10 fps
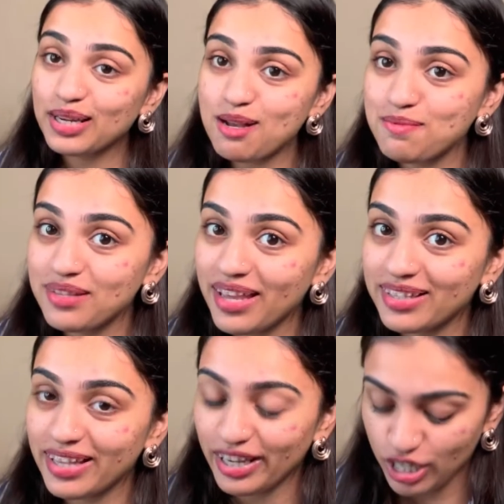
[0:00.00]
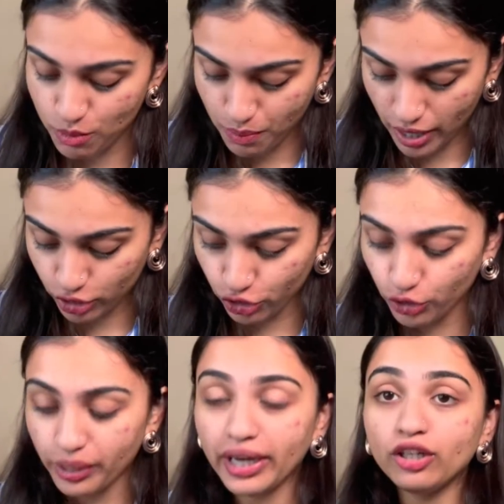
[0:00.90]
comes the exciting part. So you
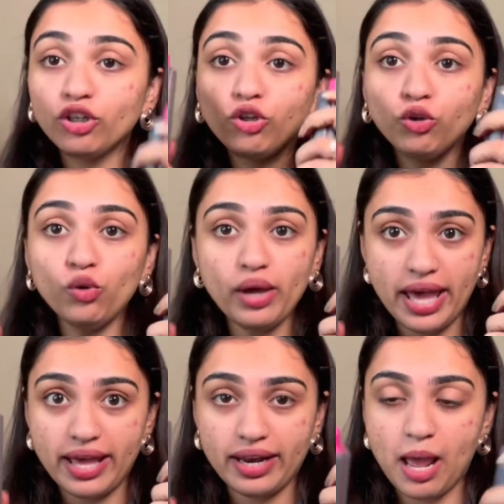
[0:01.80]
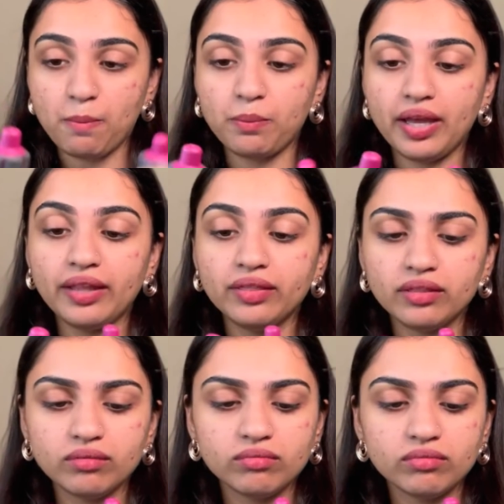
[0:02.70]
get 2 air wrap, and
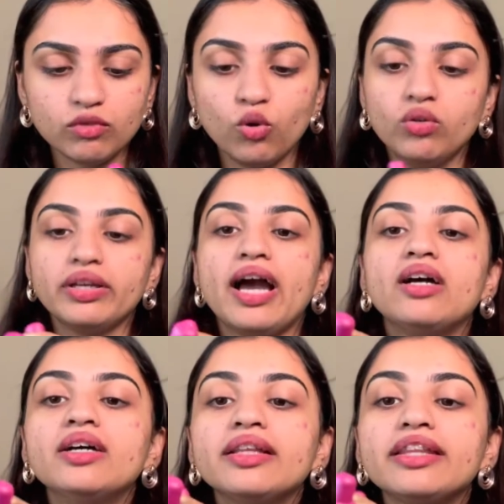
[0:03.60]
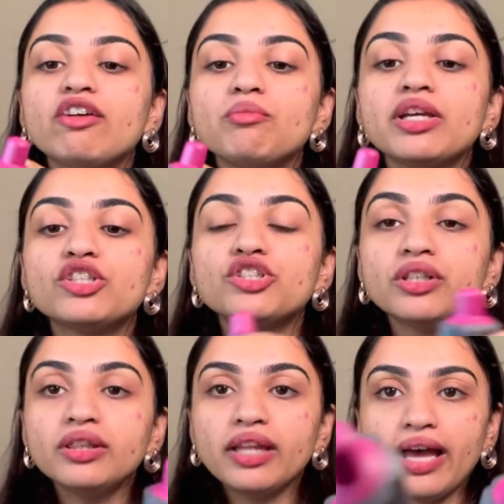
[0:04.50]
oh yeah, they have mentioned